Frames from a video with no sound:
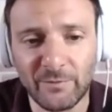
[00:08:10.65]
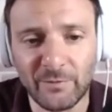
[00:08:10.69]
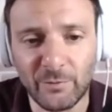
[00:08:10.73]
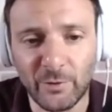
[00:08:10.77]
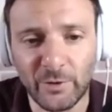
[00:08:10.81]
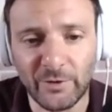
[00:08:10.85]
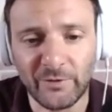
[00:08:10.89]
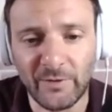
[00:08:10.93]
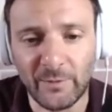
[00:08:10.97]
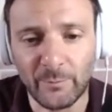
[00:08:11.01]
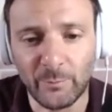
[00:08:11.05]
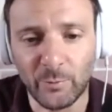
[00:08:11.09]
For
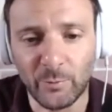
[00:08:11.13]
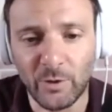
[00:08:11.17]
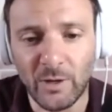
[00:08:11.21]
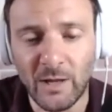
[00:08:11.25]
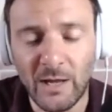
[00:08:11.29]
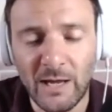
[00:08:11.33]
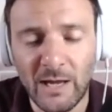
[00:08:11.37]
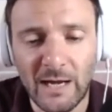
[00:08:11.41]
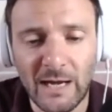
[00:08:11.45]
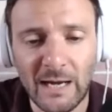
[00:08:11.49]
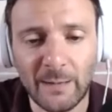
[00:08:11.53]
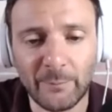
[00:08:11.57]
example,
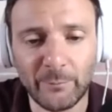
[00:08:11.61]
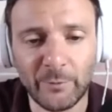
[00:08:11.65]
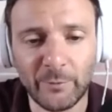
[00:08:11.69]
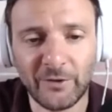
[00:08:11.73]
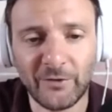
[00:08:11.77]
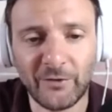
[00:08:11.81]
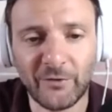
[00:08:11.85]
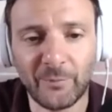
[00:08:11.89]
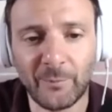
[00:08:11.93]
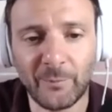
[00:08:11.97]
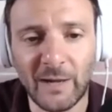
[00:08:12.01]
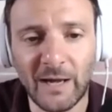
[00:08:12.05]
I'm not
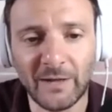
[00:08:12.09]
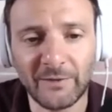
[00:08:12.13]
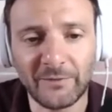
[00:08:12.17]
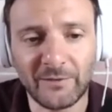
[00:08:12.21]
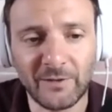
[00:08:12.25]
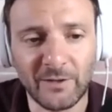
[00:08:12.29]
smart